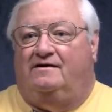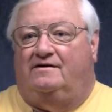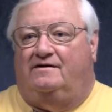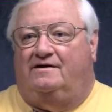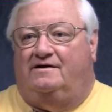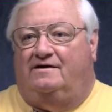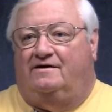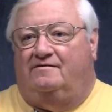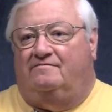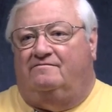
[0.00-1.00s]

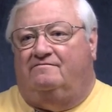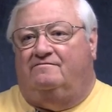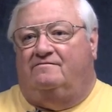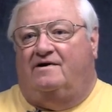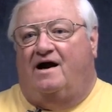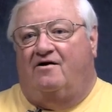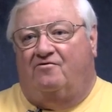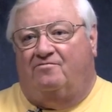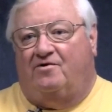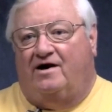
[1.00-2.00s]
the
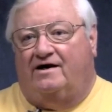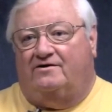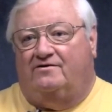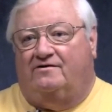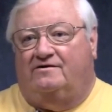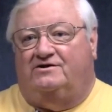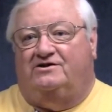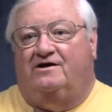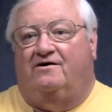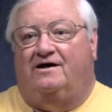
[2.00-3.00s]
chiropractor, and
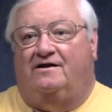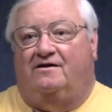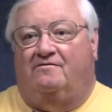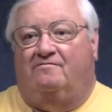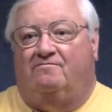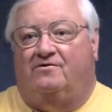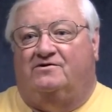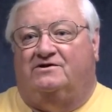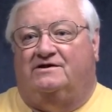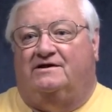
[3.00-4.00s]
Sherry, the
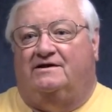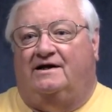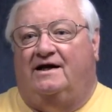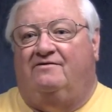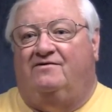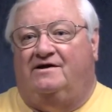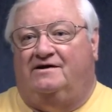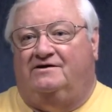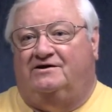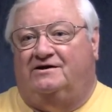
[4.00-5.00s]
person that gave the
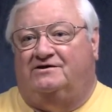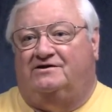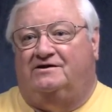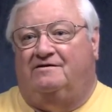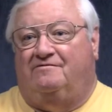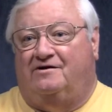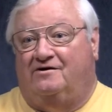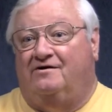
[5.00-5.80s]
injection. I mean,